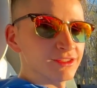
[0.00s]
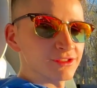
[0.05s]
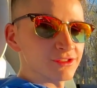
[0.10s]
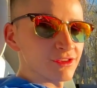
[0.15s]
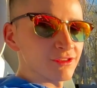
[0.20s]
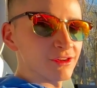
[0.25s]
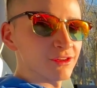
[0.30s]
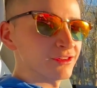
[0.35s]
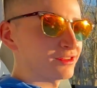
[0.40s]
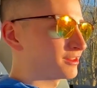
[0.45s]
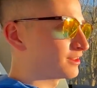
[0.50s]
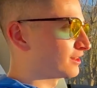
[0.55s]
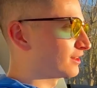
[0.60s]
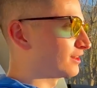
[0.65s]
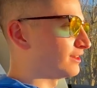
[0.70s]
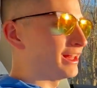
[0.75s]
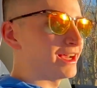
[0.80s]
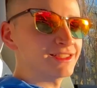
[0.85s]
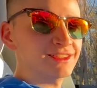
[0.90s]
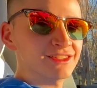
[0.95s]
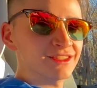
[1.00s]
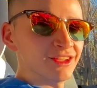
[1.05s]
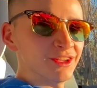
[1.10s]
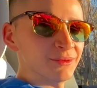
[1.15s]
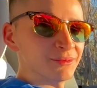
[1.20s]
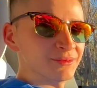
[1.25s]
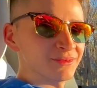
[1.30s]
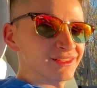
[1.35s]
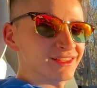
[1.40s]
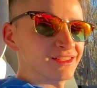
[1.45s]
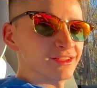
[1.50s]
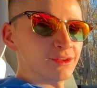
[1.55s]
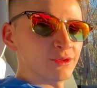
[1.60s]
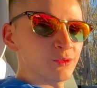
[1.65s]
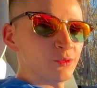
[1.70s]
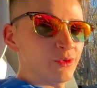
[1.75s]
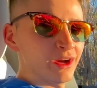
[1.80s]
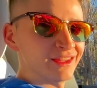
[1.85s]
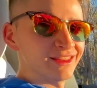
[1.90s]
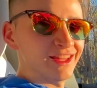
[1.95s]
So next clip,
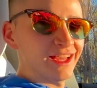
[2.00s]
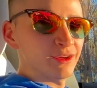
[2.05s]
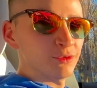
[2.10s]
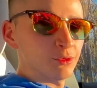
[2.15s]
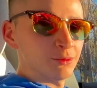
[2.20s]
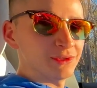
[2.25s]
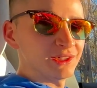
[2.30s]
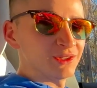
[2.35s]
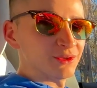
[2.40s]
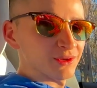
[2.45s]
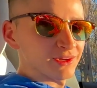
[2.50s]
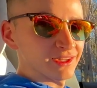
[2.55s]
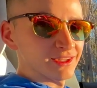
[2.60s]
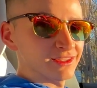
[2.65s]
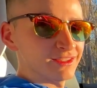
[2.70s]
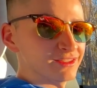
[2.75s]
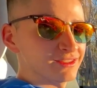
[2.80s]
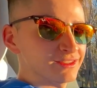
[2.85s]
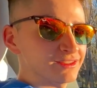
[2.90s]
red light will be green.